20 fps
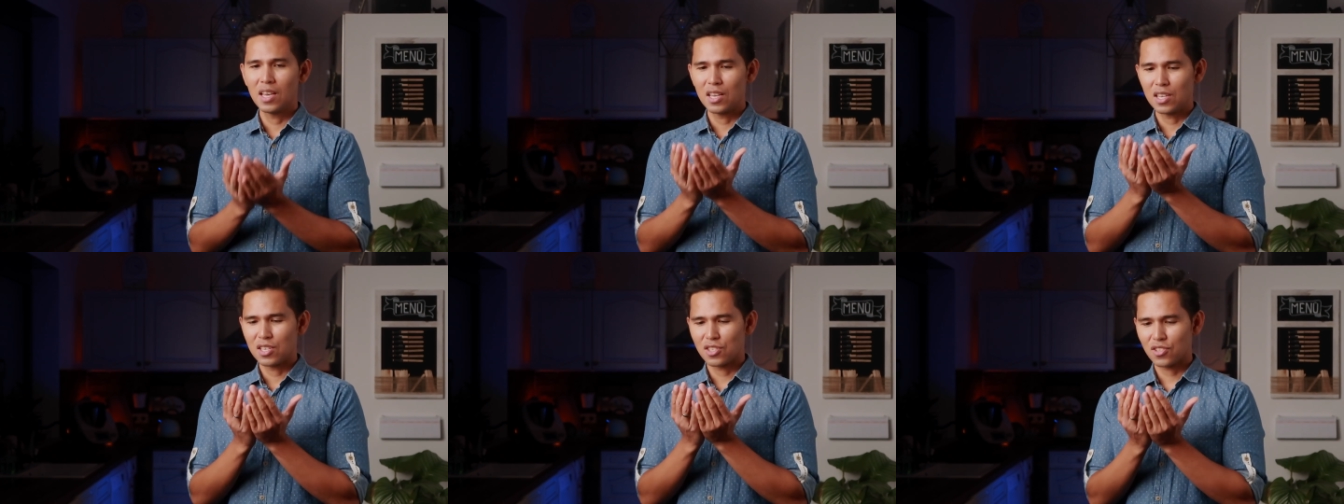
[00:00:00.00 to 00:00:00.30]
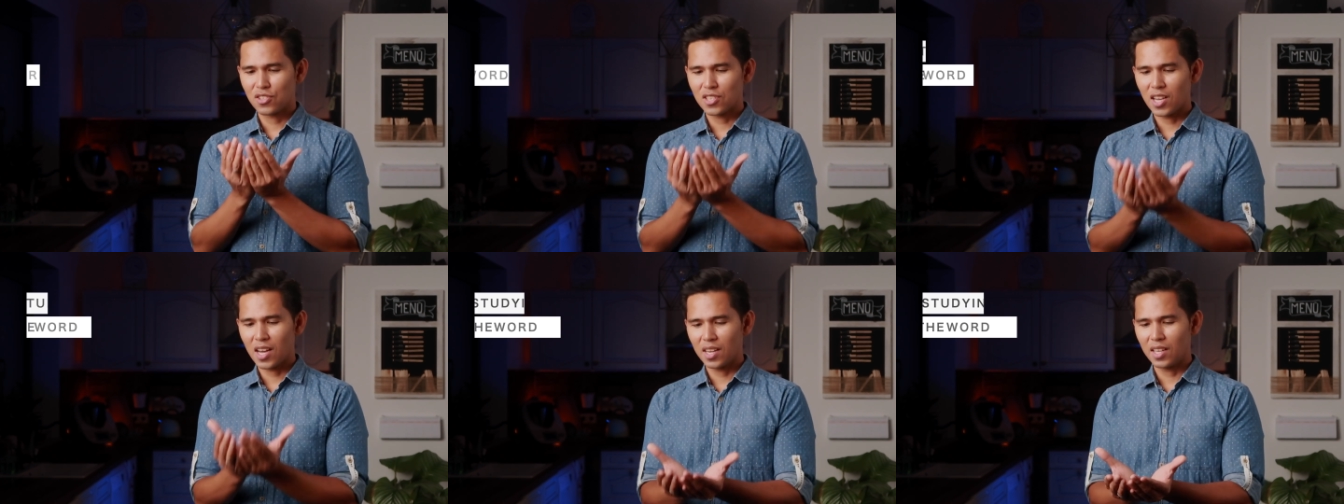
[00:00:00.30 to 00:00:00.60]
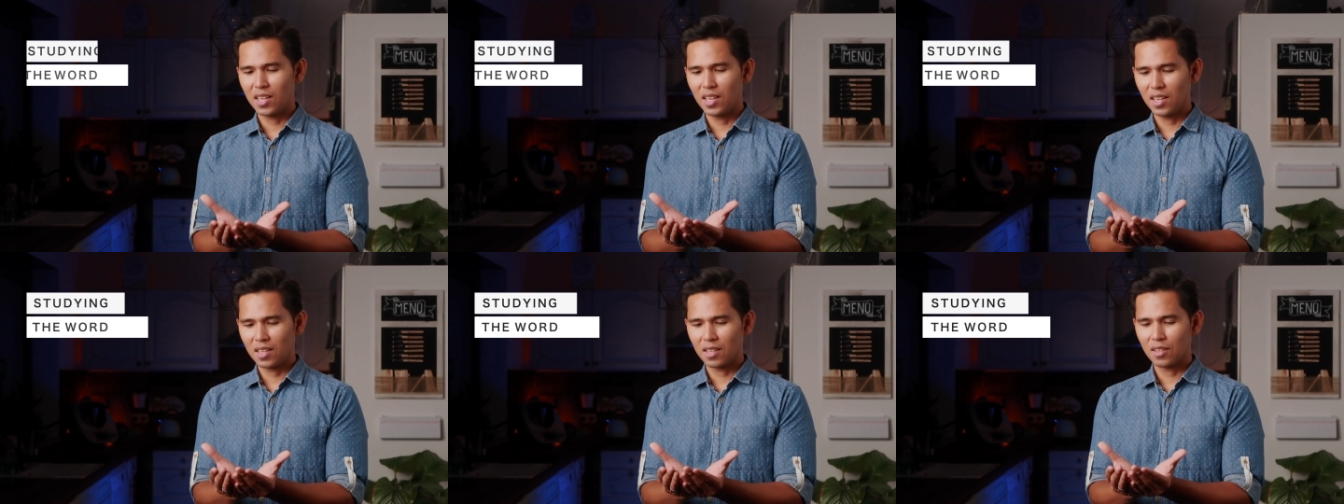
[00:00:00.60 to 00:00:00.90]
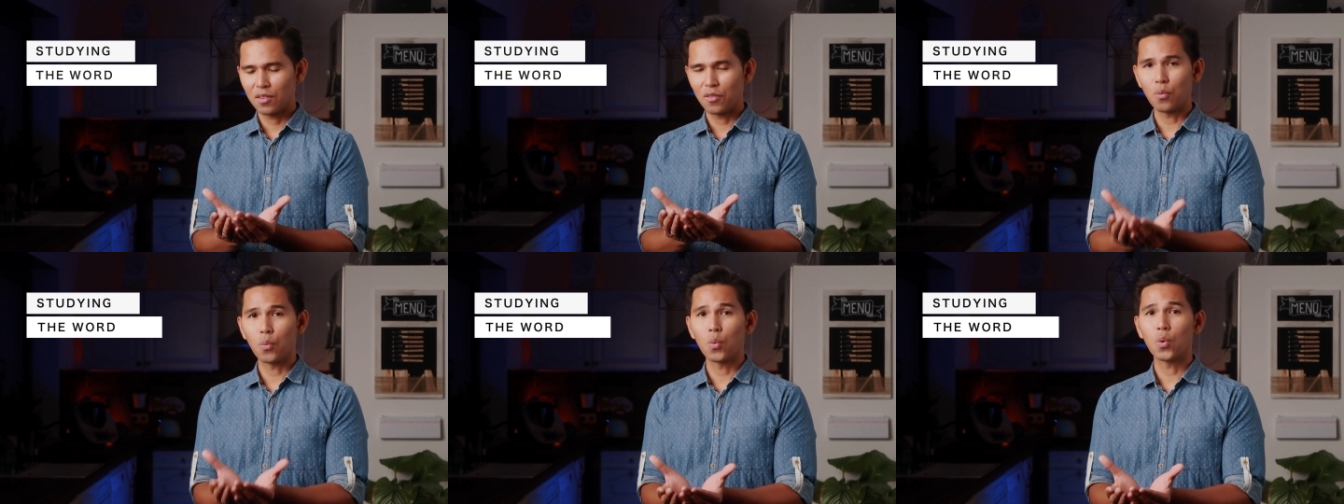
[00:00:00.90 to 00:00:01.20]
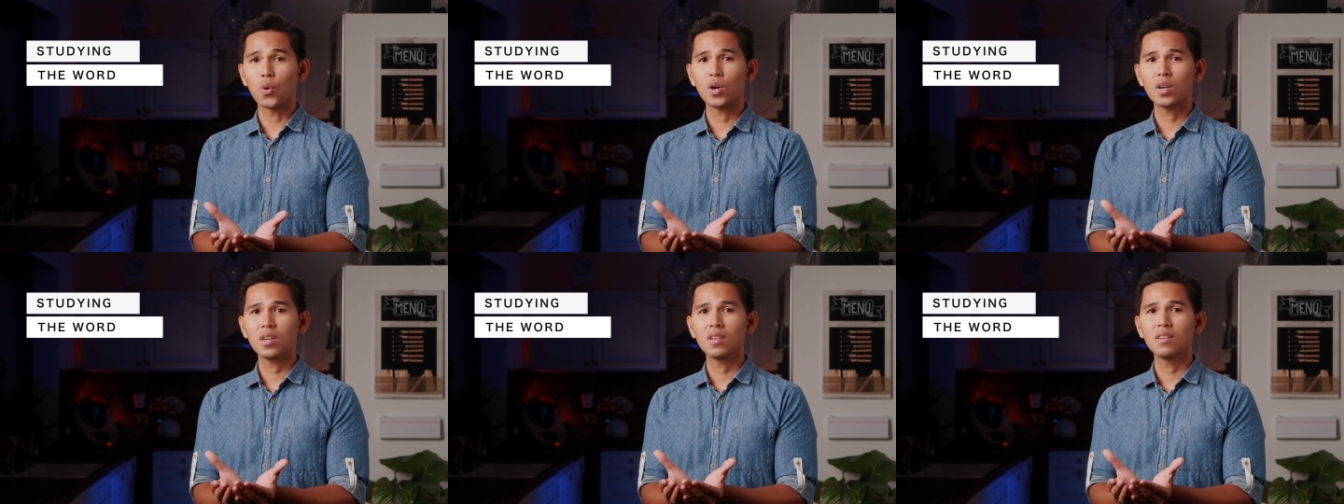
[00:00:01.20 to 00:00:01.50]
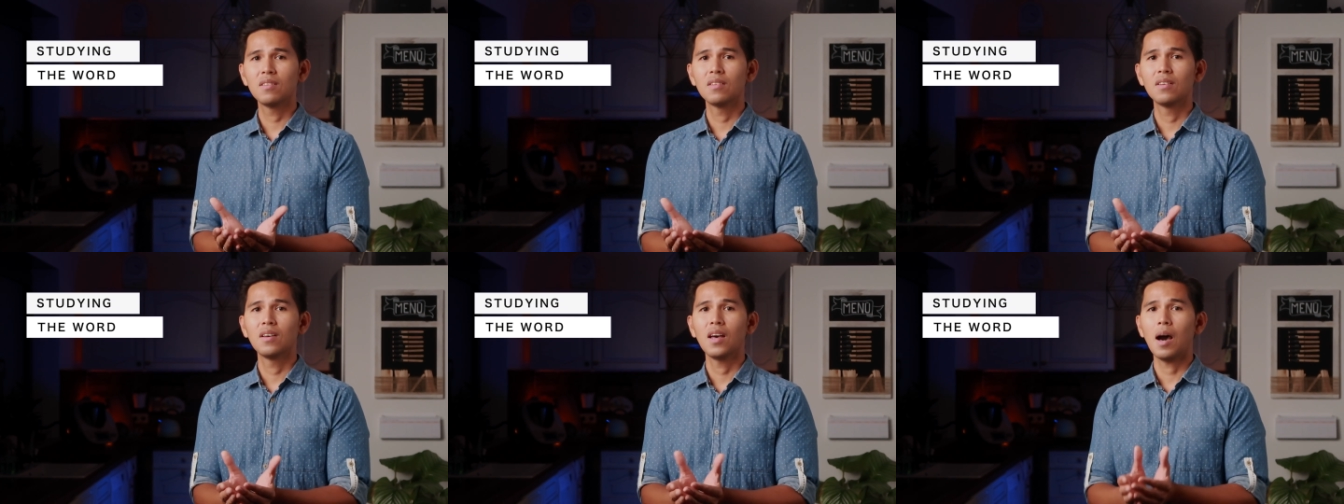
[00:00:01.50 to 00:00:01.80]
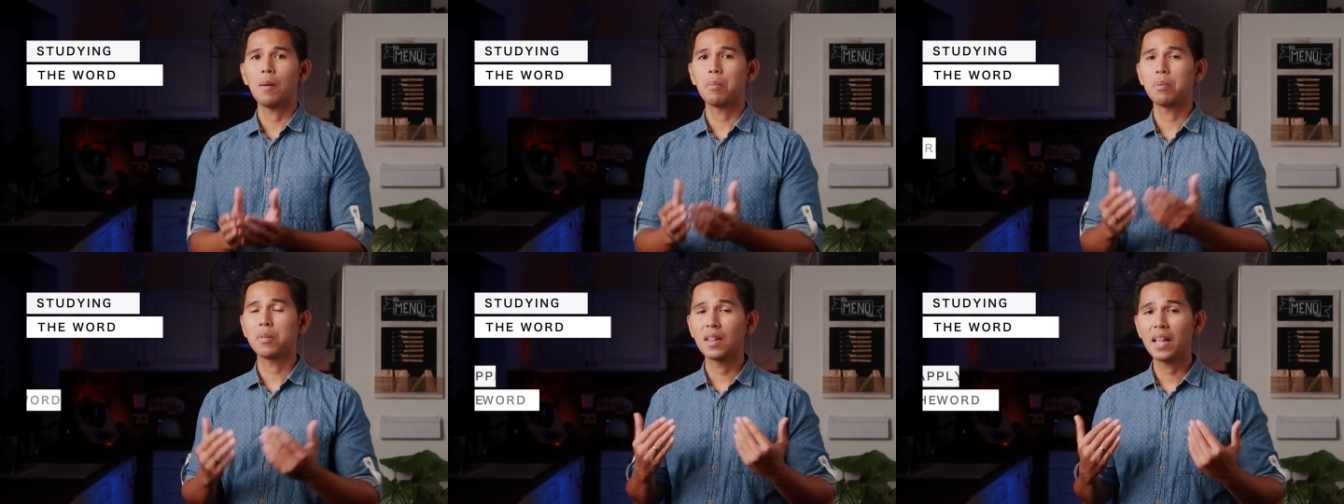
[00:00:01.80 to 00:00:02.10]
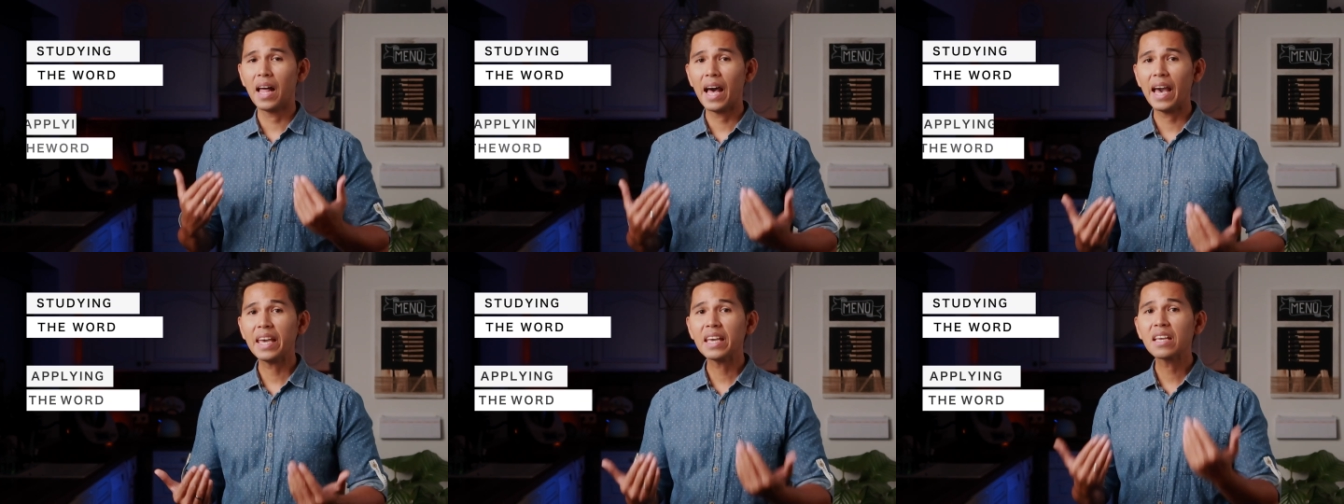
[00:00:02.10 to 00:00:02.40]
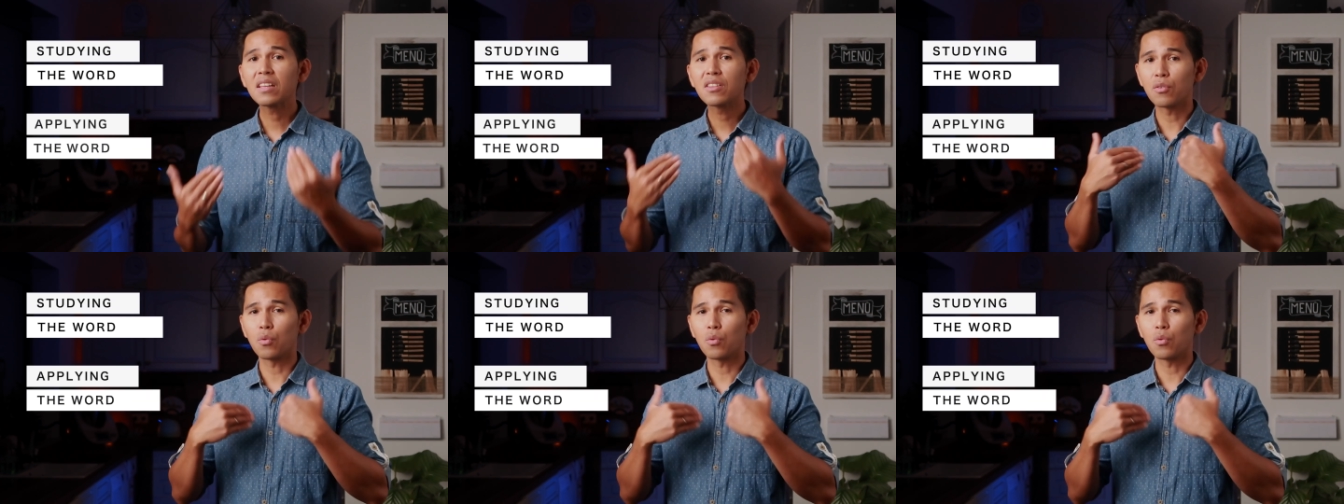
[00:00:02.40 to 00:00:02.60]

Studying the Word, applying